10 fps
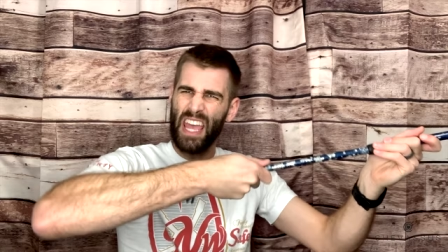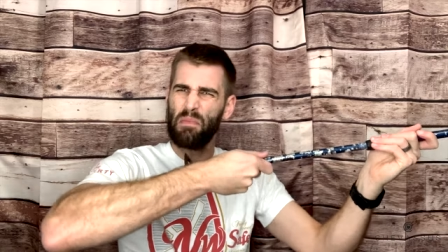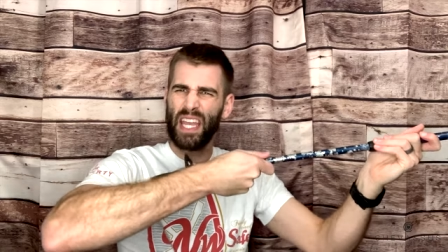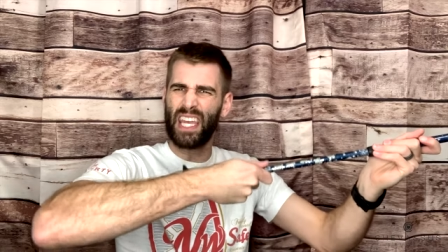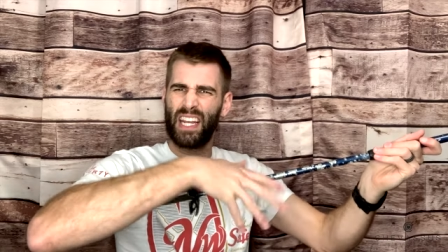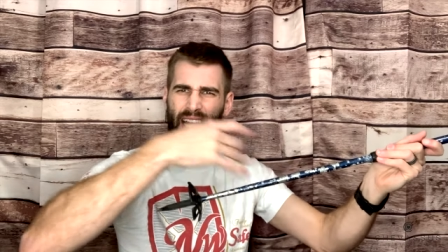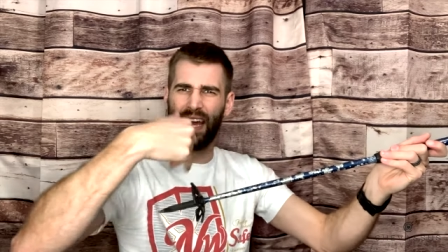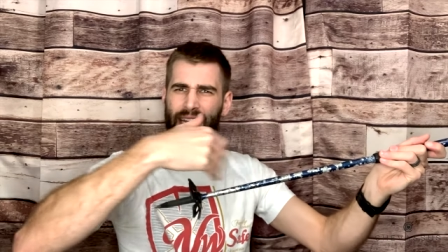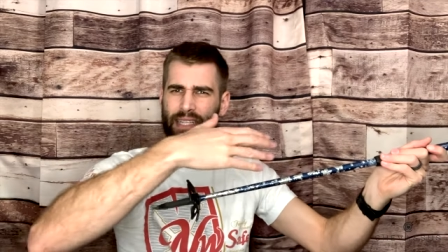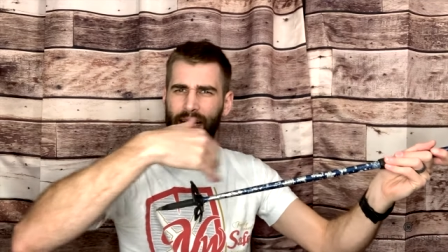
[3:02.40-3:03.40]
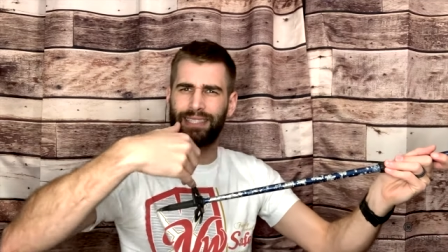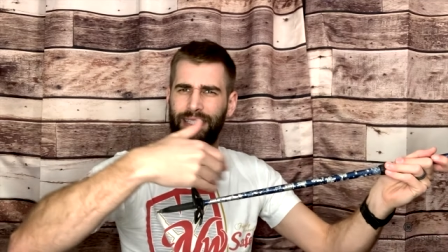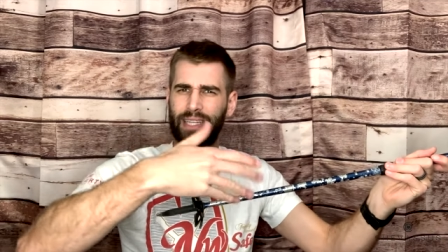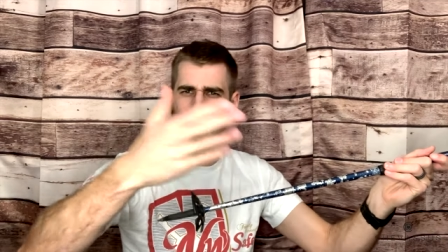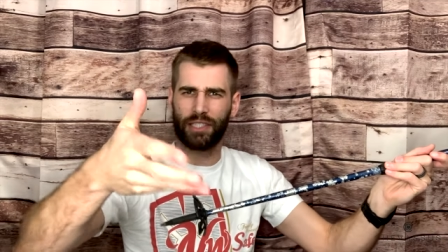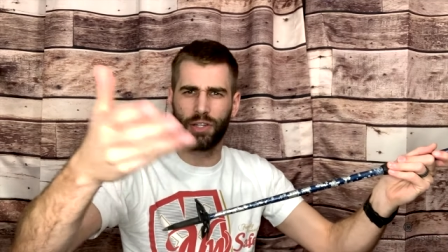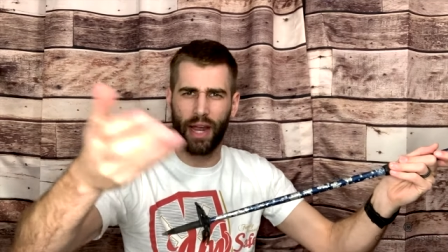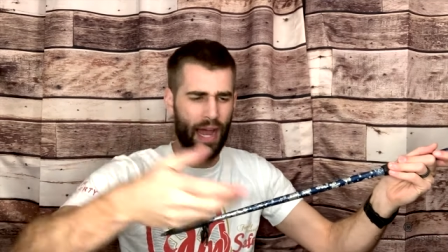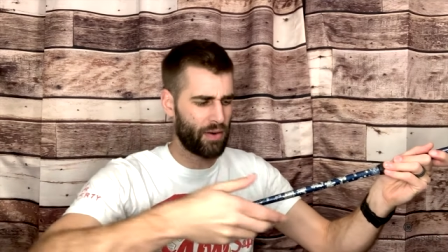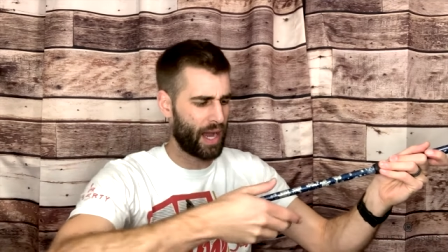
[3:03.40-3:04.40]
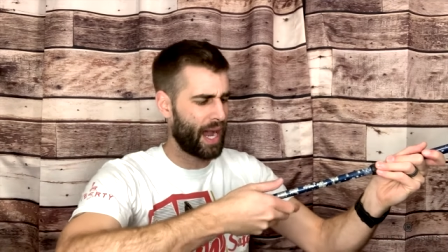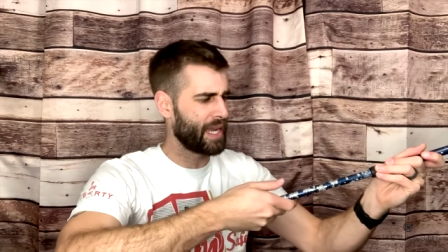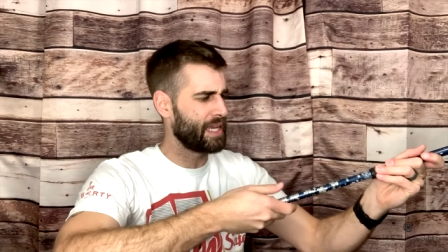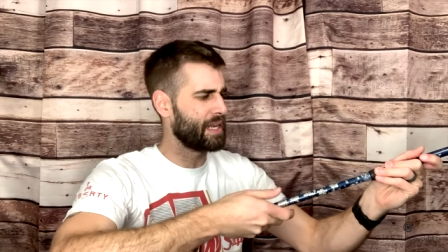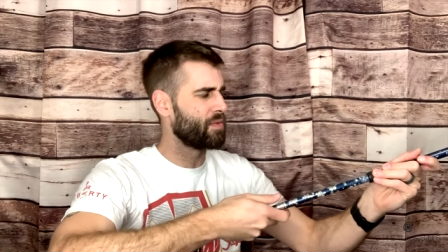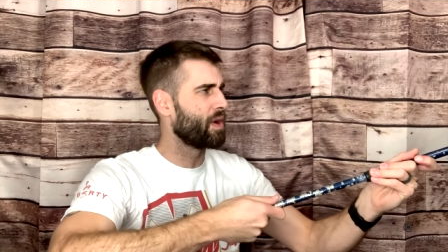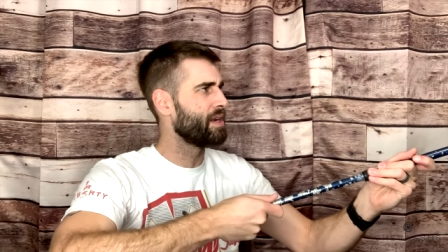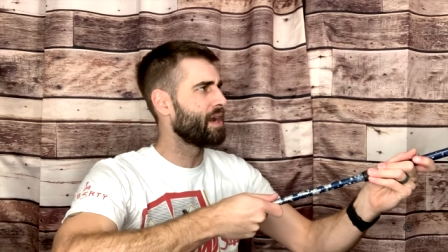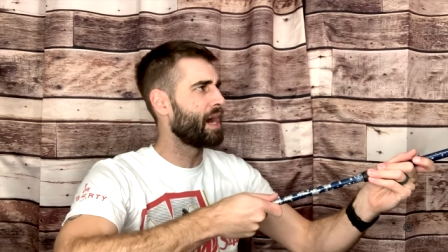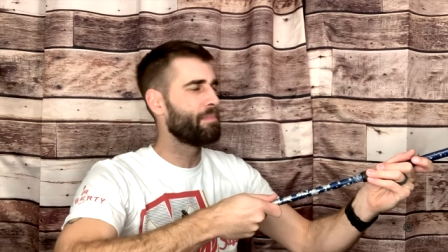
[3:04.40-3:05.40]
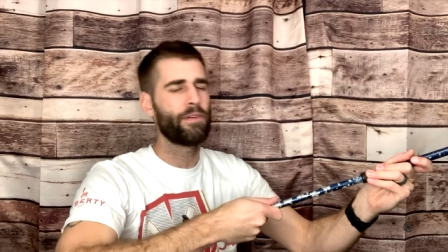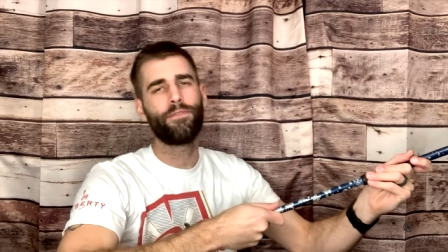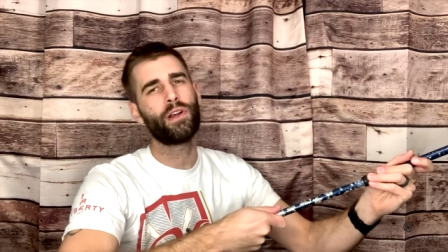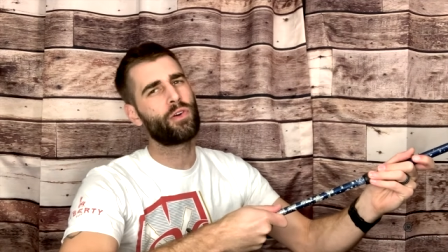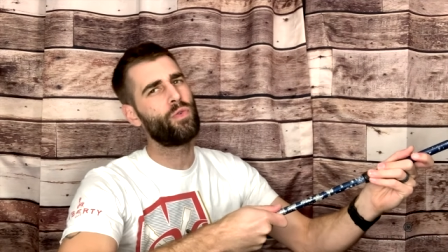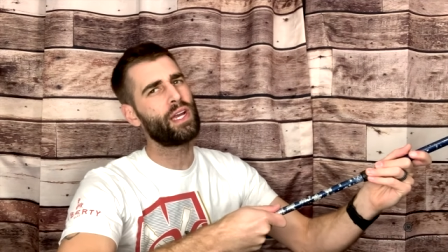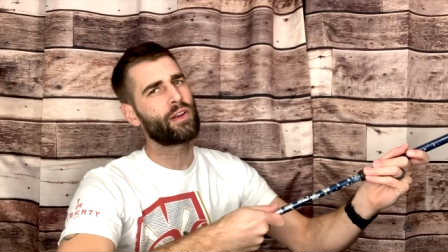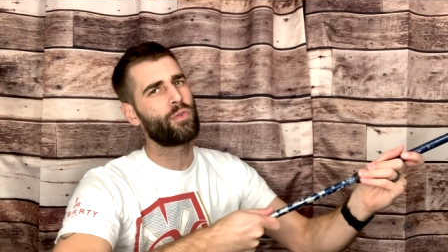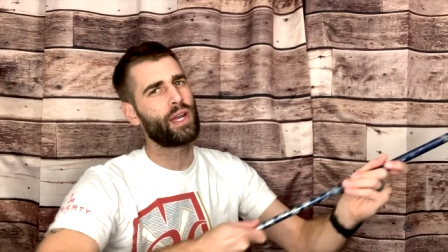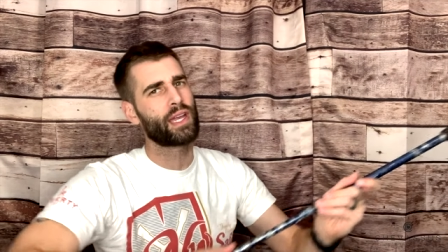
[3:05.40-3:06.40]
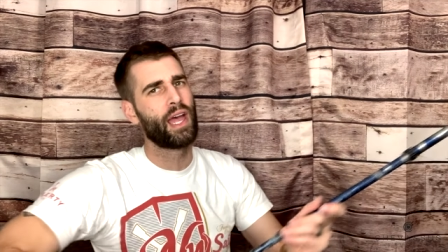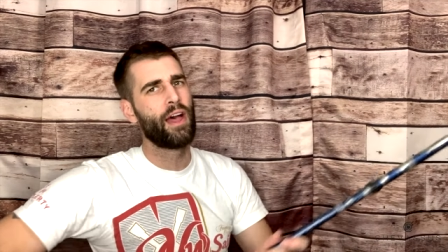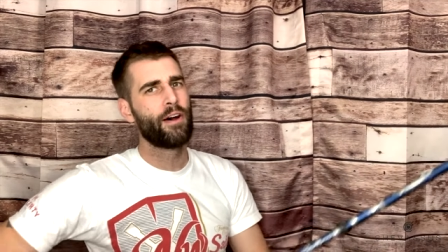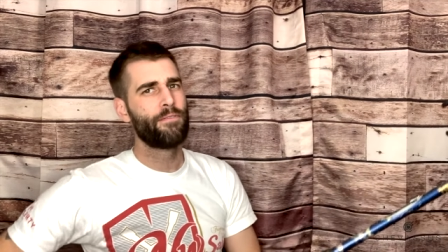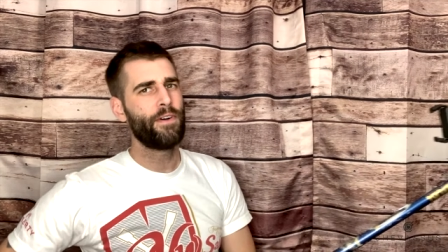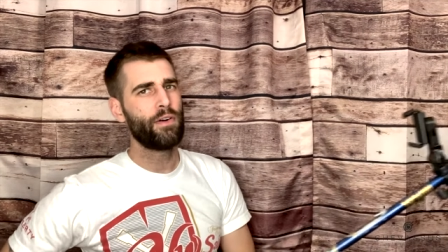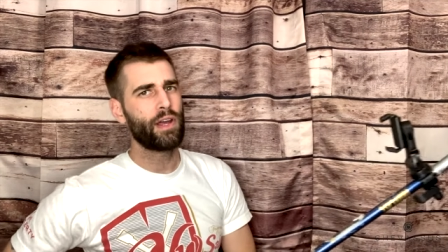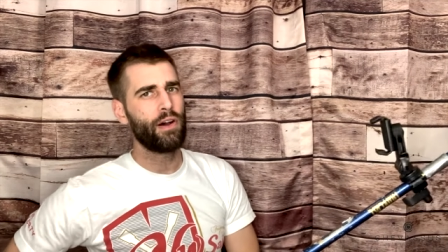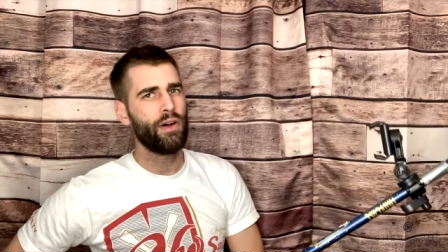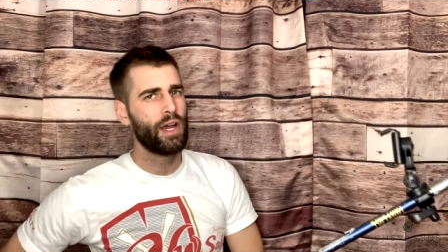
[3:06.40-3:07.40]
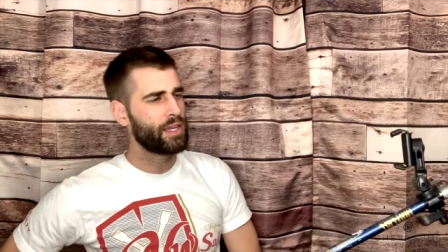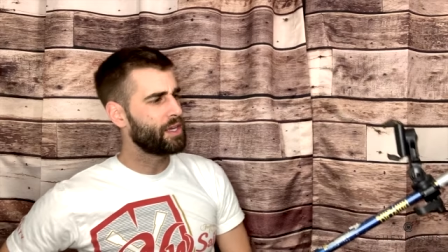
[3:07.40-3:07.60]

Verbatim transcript: it might get kind of dusty as you're out hiking and whatnot, but for a quick, quick photo,